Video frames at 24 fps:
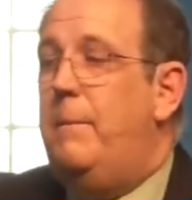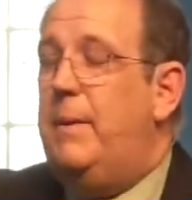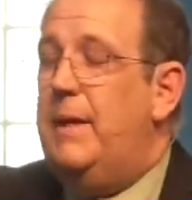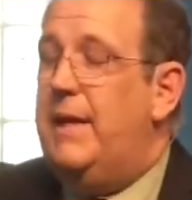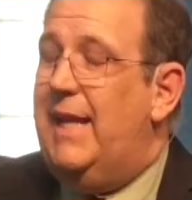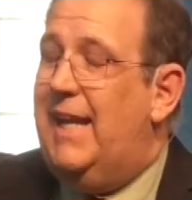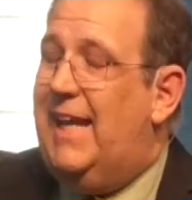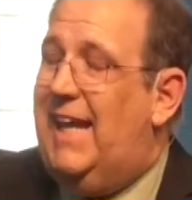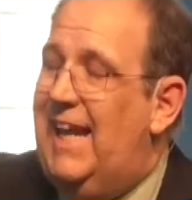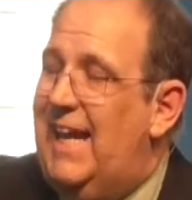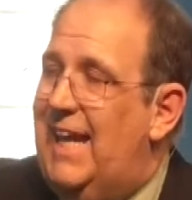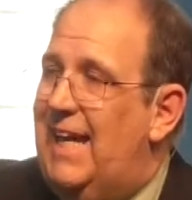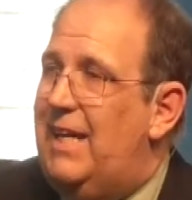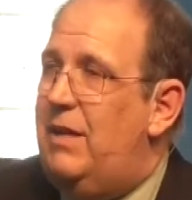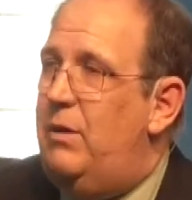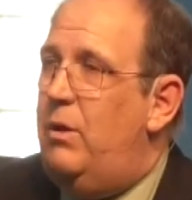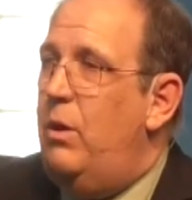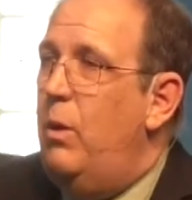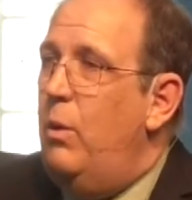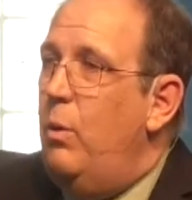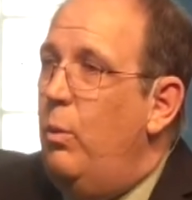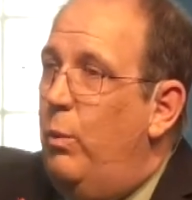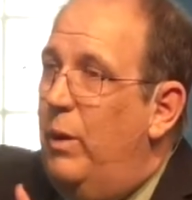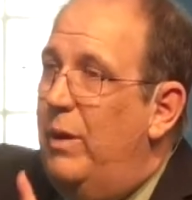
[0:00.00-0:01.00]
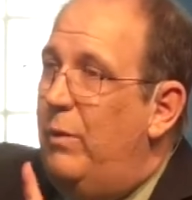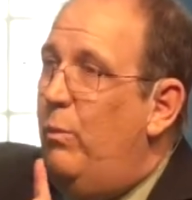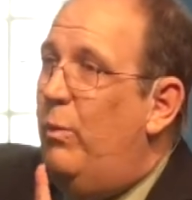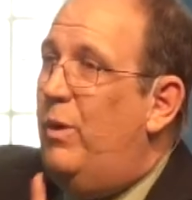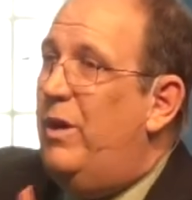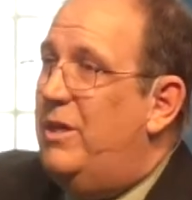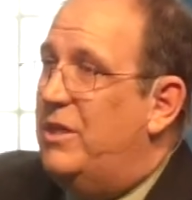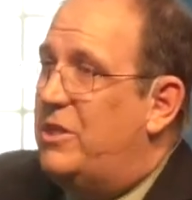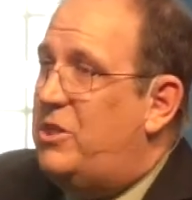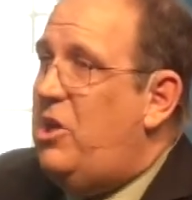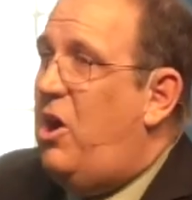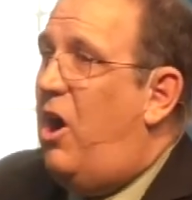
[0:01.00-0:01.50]
But again, when
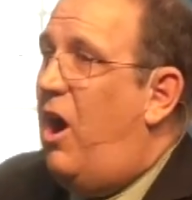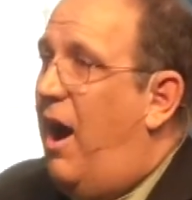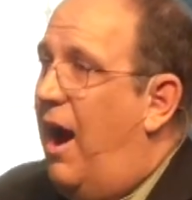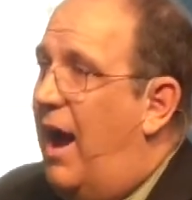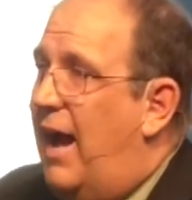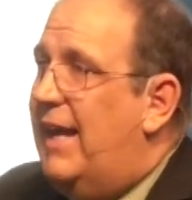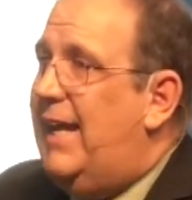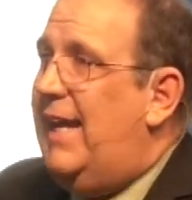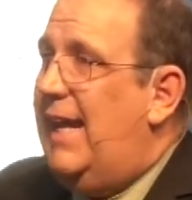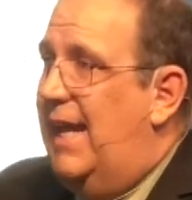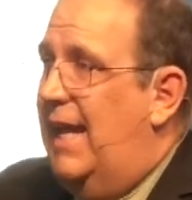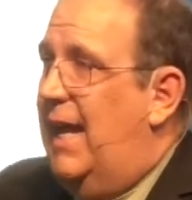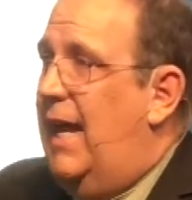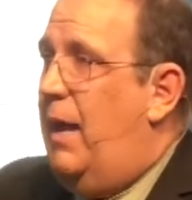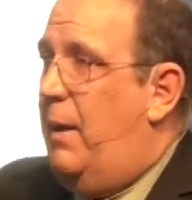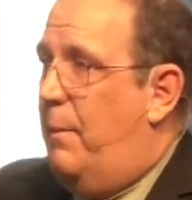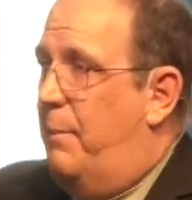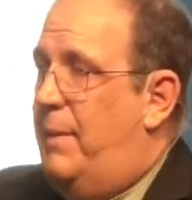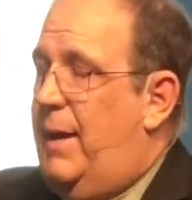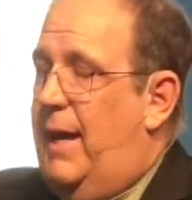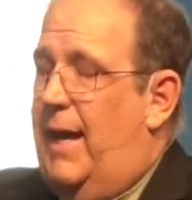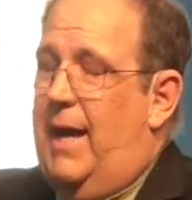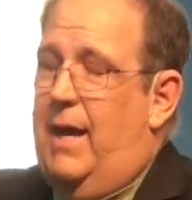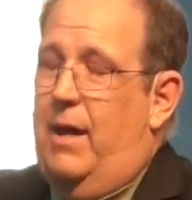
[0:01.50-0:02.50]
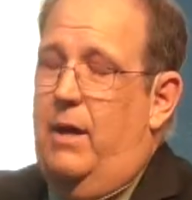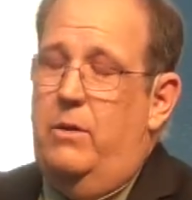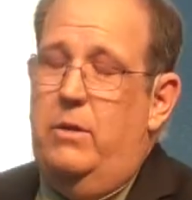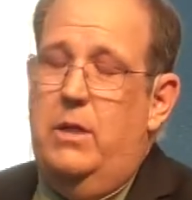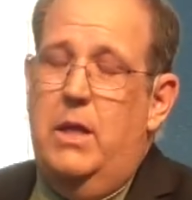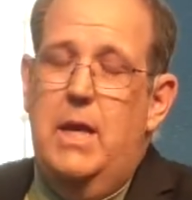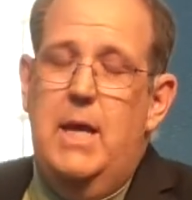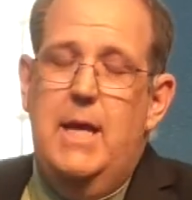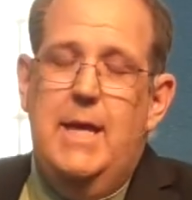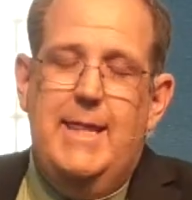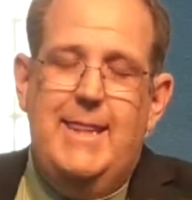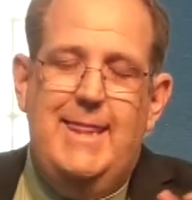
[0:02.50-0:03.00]
we're talking
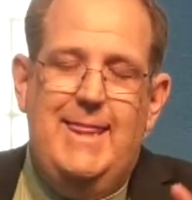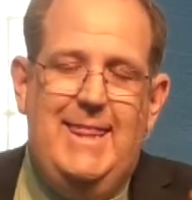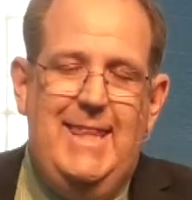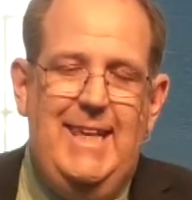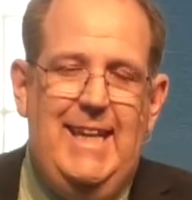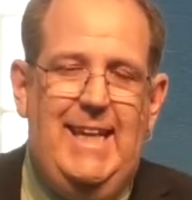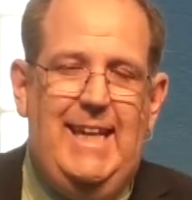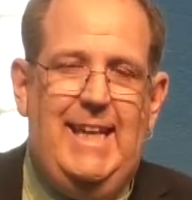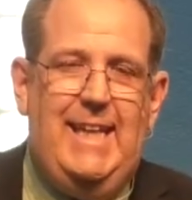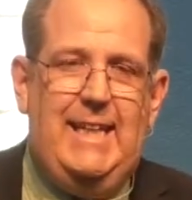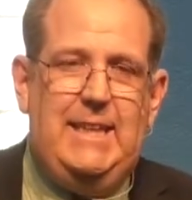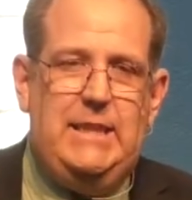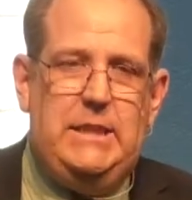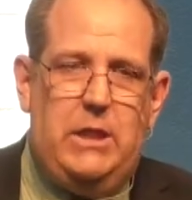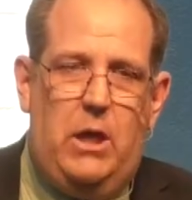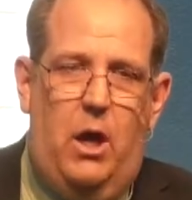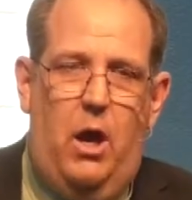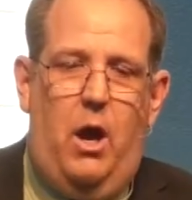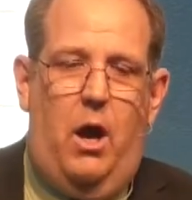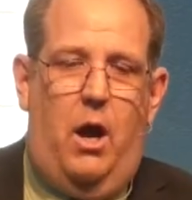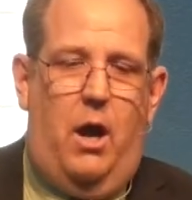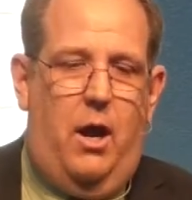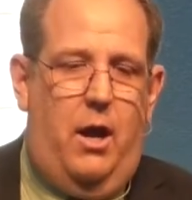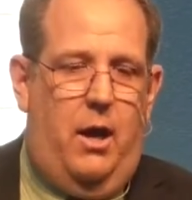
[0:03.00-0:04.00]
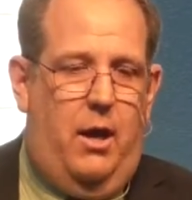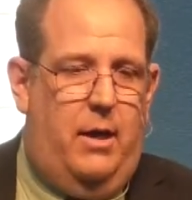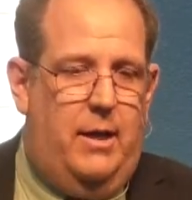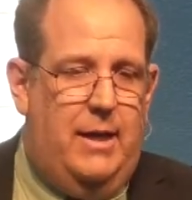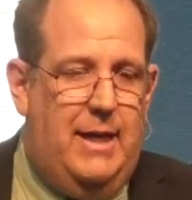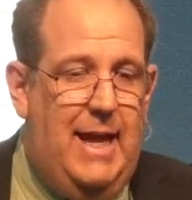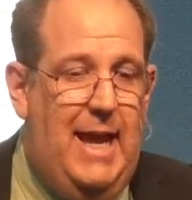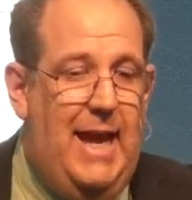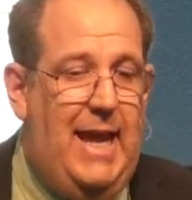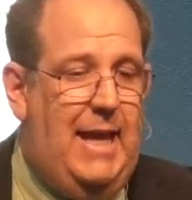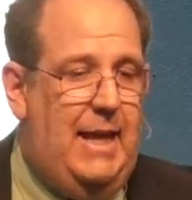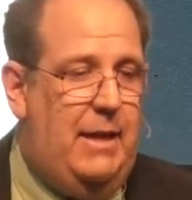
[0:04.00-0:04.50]
about these are
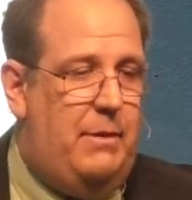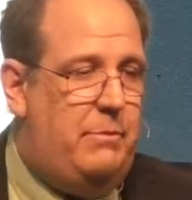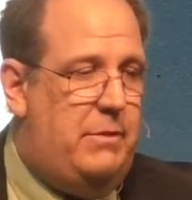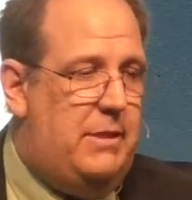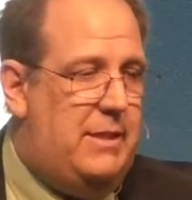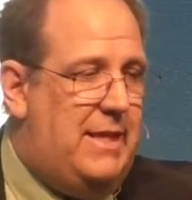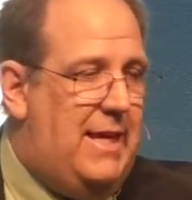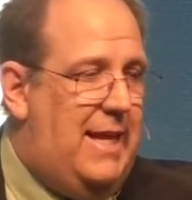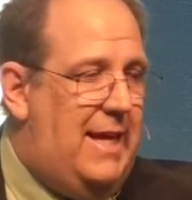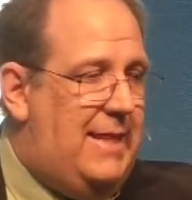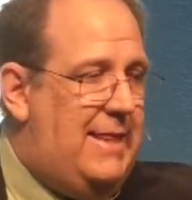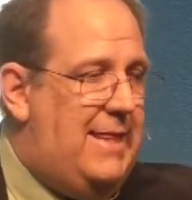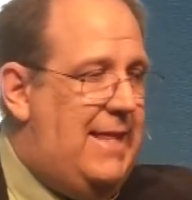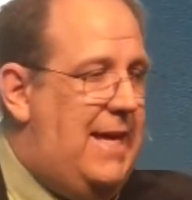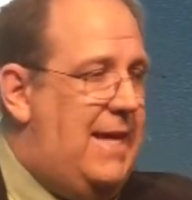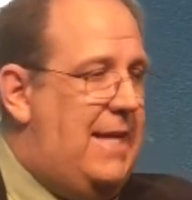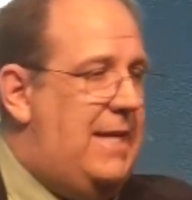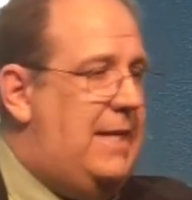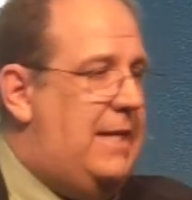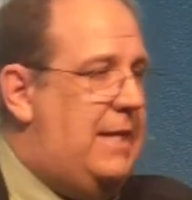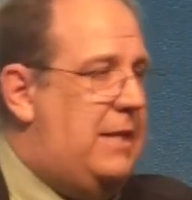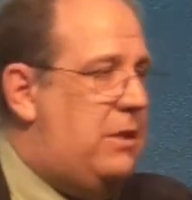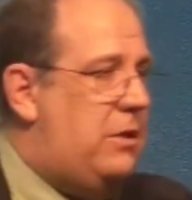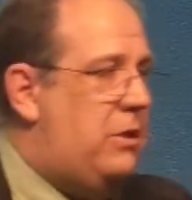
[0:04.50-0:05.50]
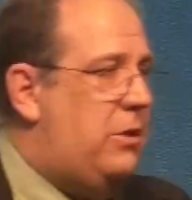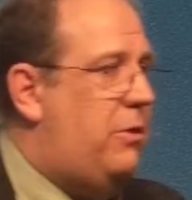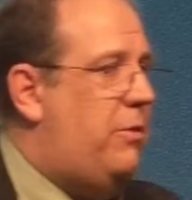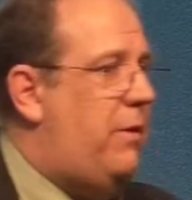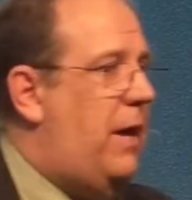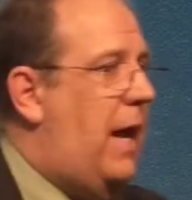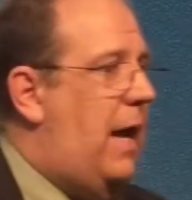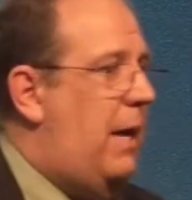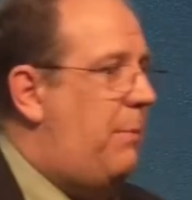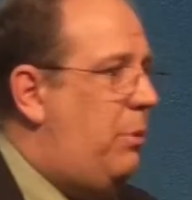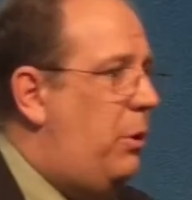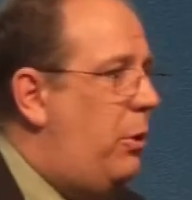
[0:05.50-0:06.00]
names that then
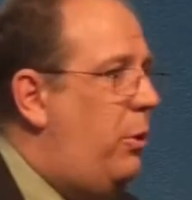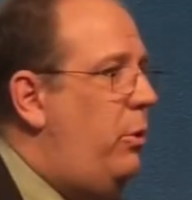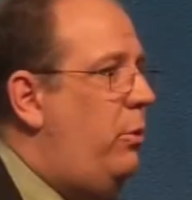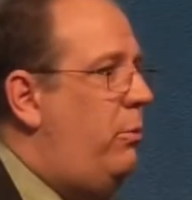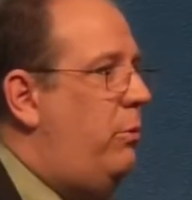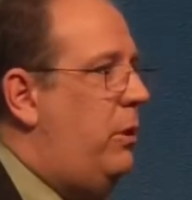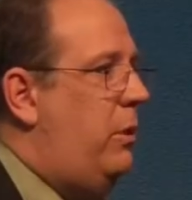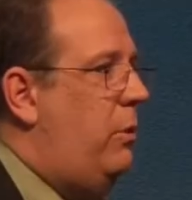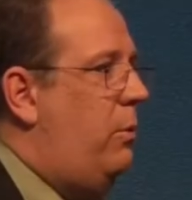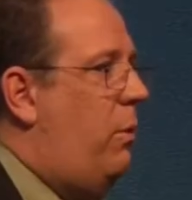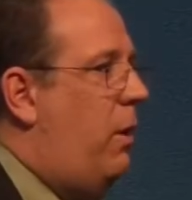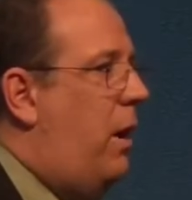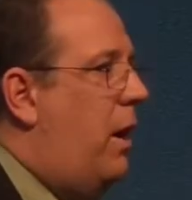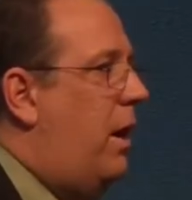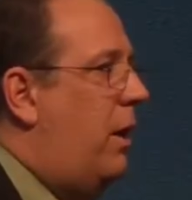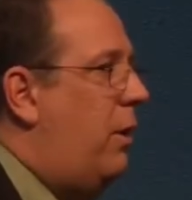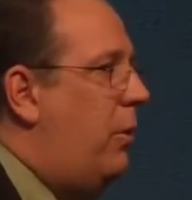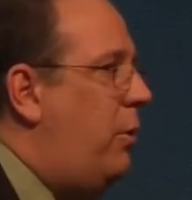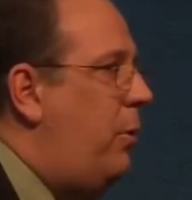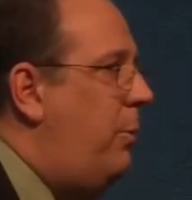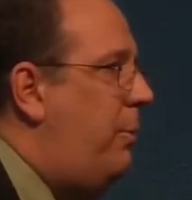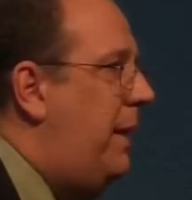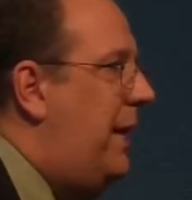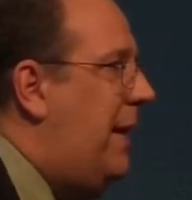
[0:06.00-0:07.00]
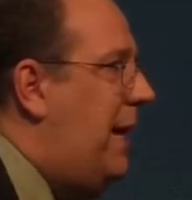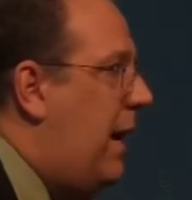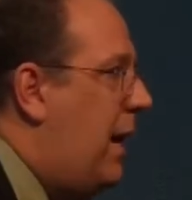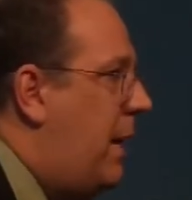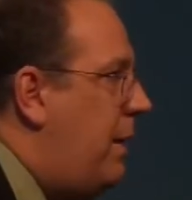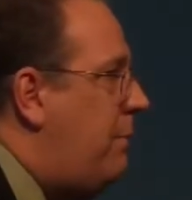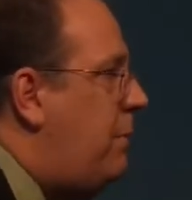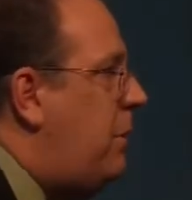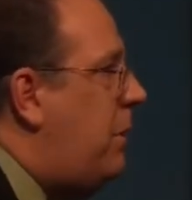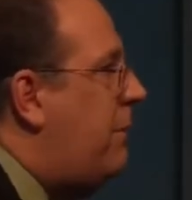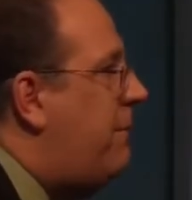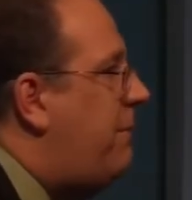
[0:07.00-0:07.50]
describe who you are, who
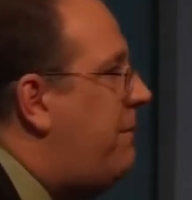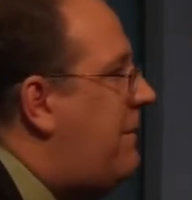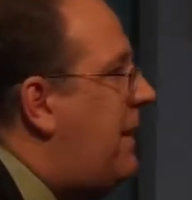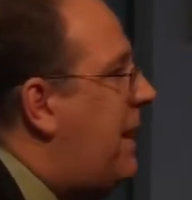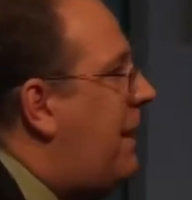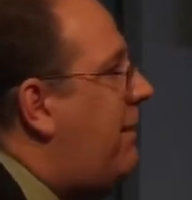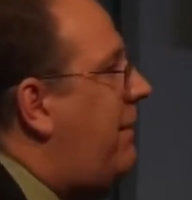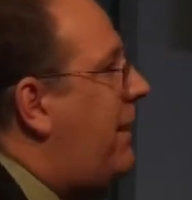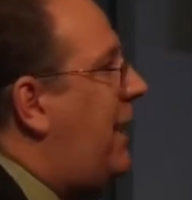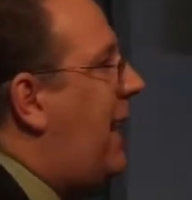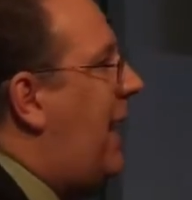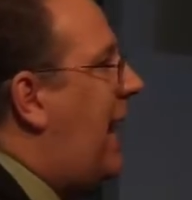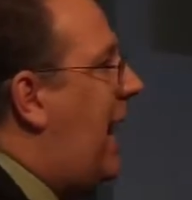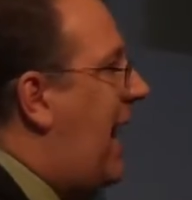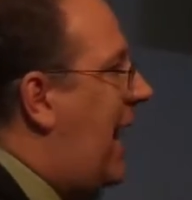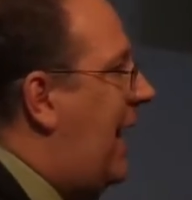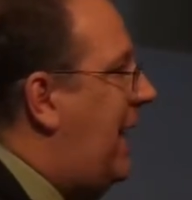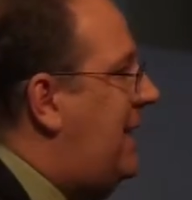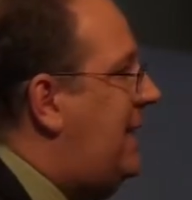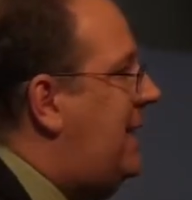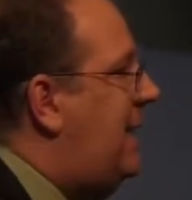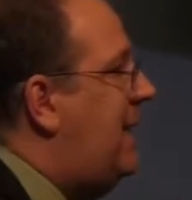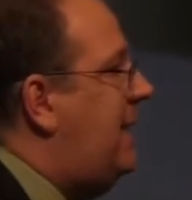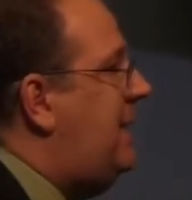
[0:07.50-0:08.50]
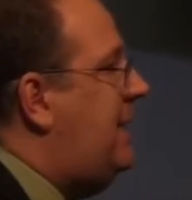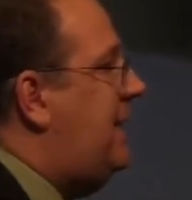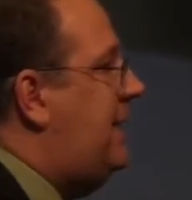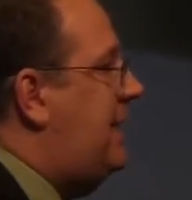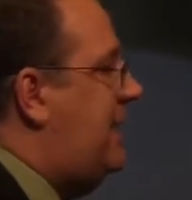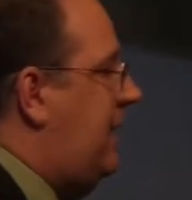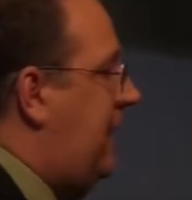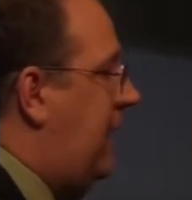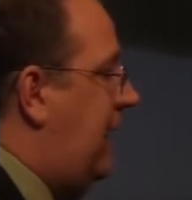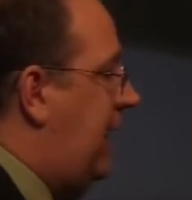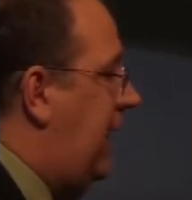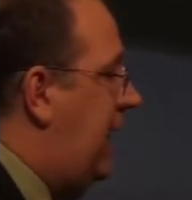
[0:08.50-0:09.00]
become your very
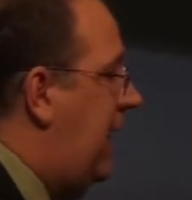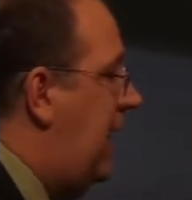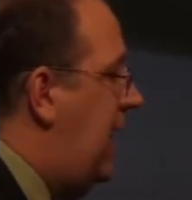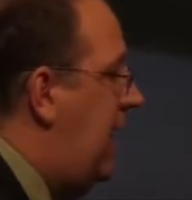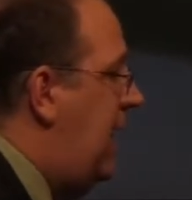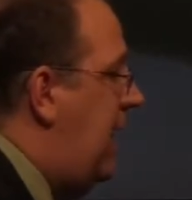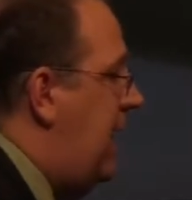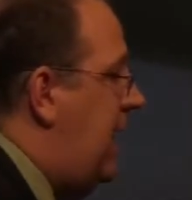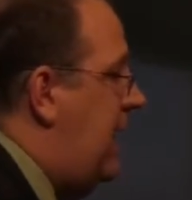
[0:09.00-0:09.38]
identity,